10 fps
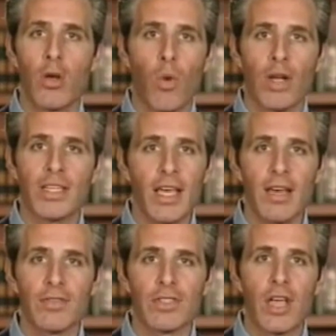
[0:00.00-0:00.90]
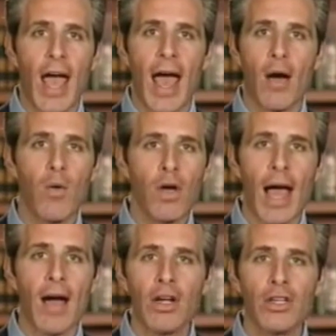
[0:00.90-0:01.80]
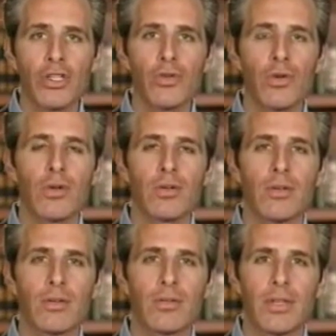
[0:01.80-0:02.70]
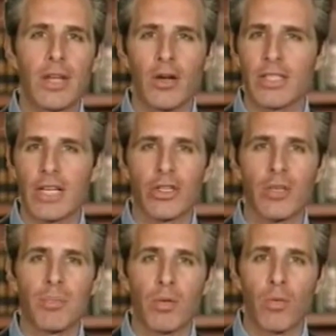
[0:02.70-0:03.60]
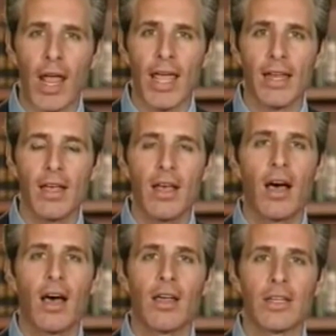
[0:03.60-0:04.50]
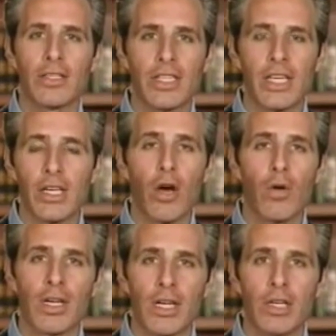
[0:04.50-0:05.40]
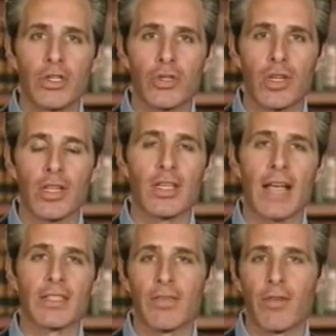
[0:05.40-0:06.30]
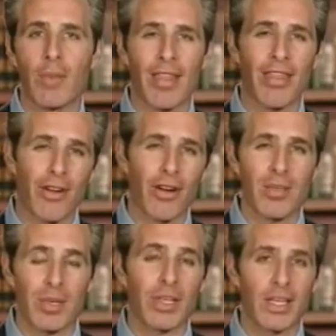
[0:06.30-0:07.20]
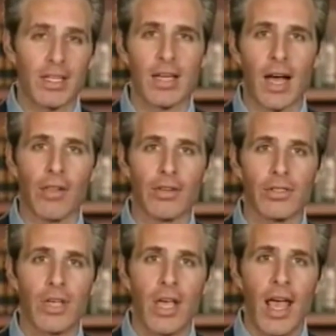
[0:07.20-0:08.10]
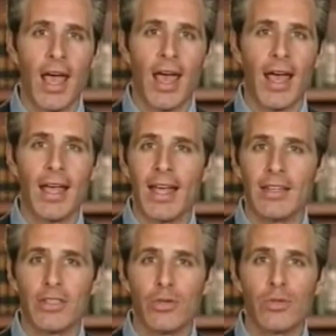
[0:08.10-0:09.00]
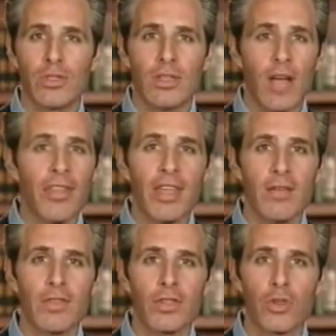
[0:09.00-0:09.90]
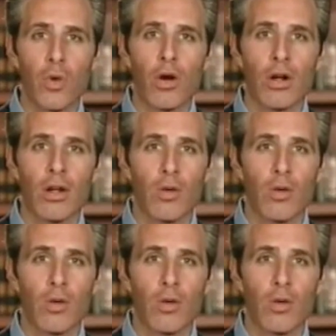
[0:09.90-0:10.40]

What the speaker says: you know, what gives? How could you essentially berate a CEO in an industry that's asking for about $30 billion and do nothing of the sort,